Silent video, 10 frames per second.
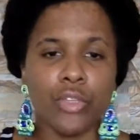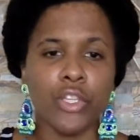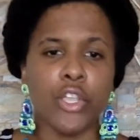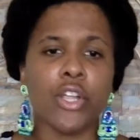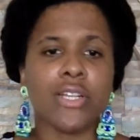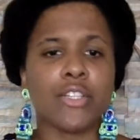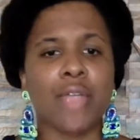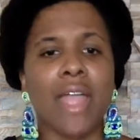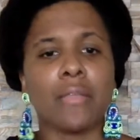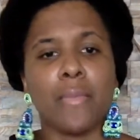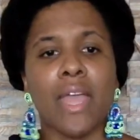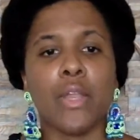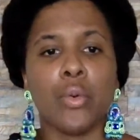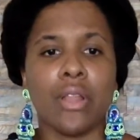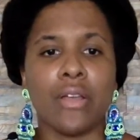you're going to attract men
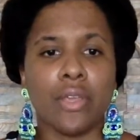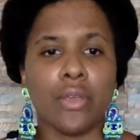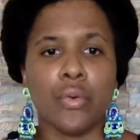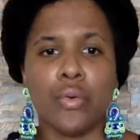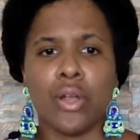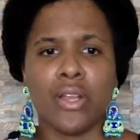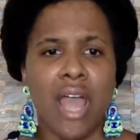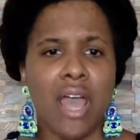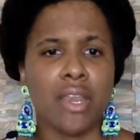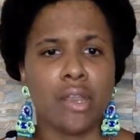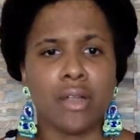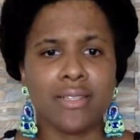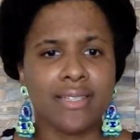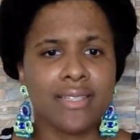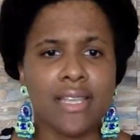who love you, who are not
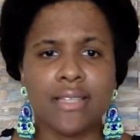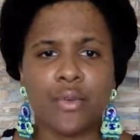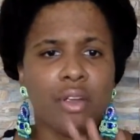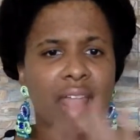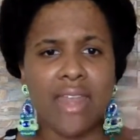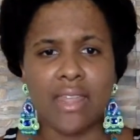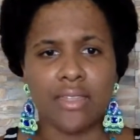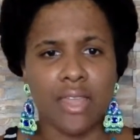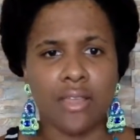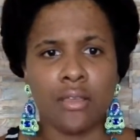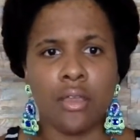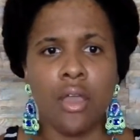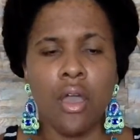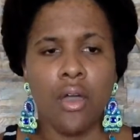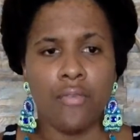narcissists or anything
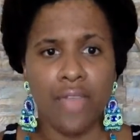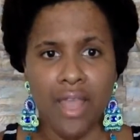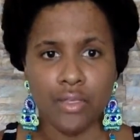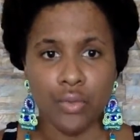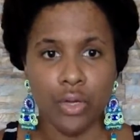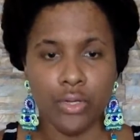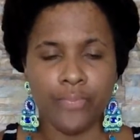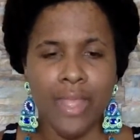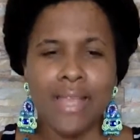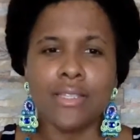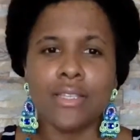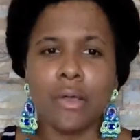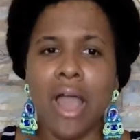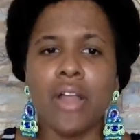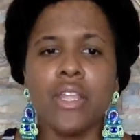of that sort. So
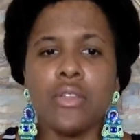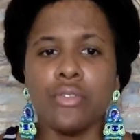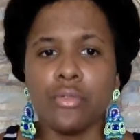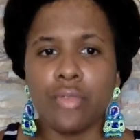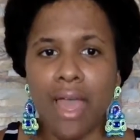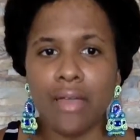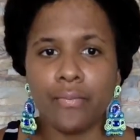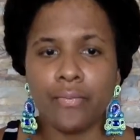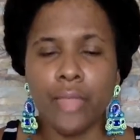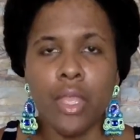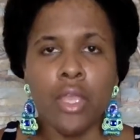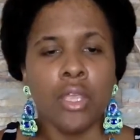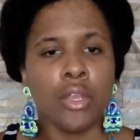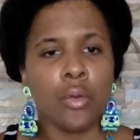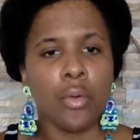how do you do that?
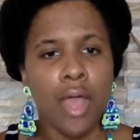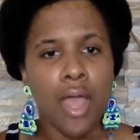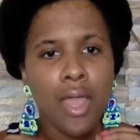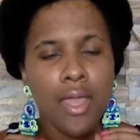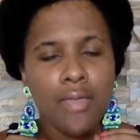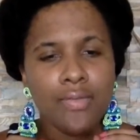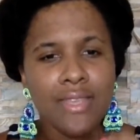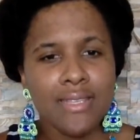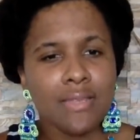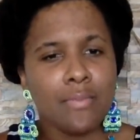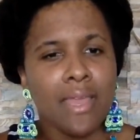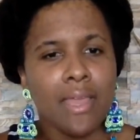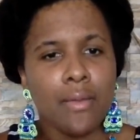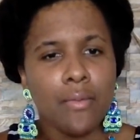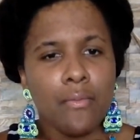This is my